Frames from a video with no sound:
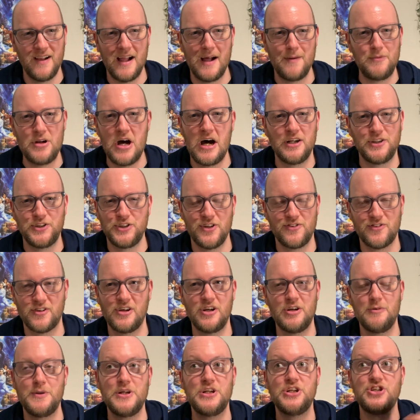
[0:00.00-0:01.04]
I'm not just going
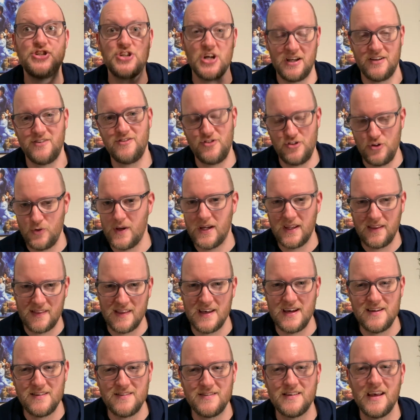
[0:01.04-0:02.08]
to be doing
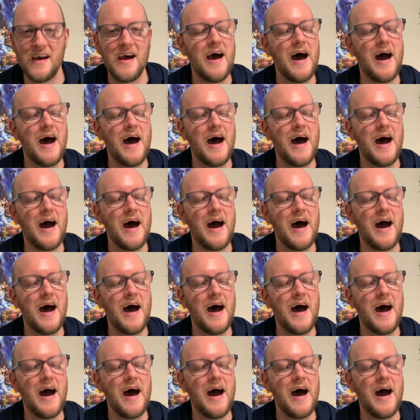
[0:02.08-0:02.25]
this.